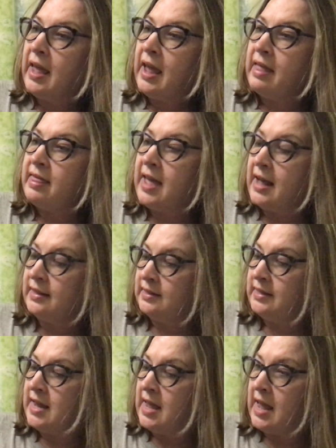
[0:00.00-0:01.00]
And
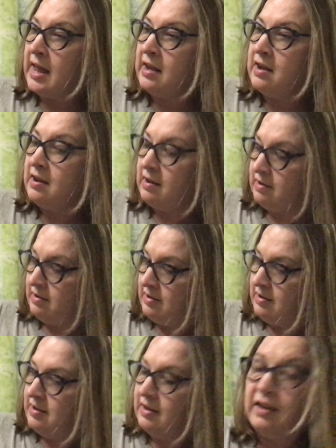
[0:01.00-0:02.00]
that's the end
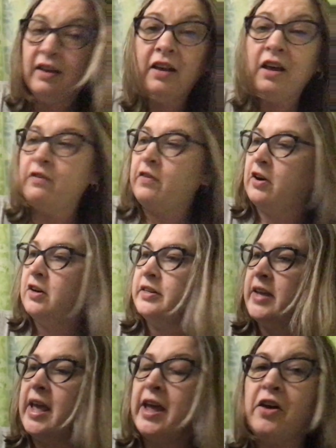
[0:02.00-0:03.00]
of our
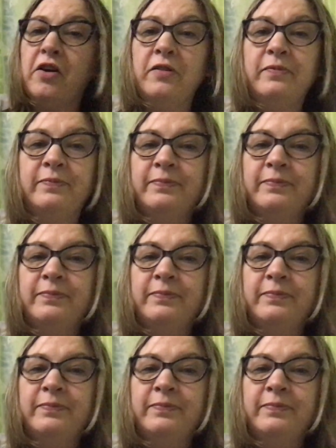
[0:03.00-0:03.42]
tale.